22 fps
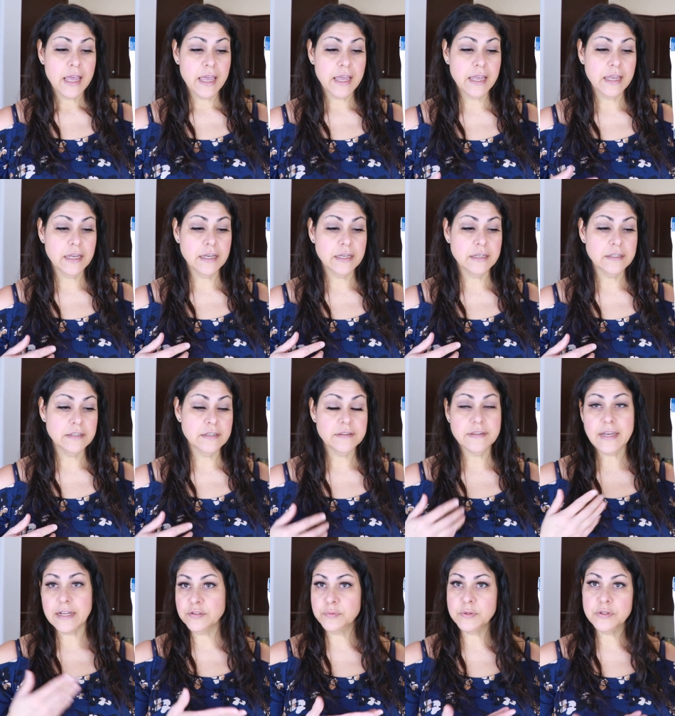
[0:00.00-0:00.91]
And
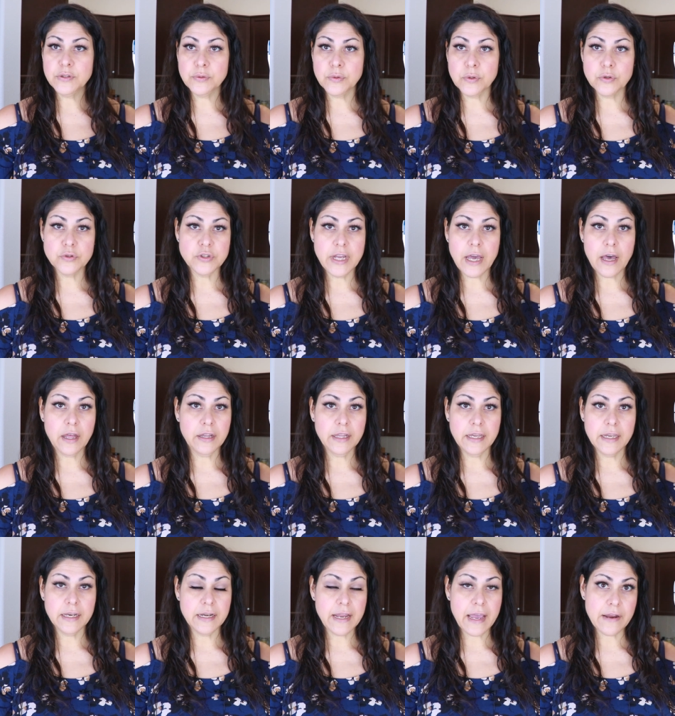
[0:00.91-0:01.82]
that's what the grocery
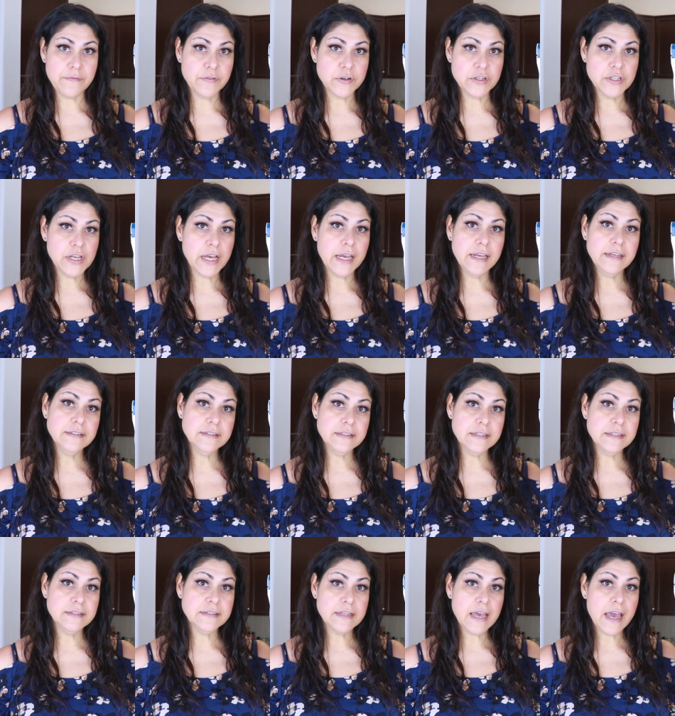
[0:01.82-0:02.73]
outlet advertised
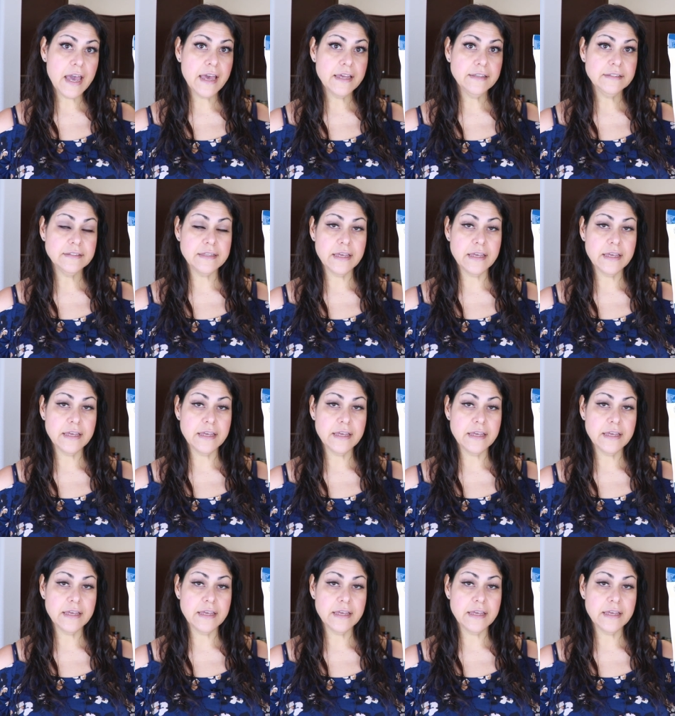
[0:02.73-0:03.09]
this as.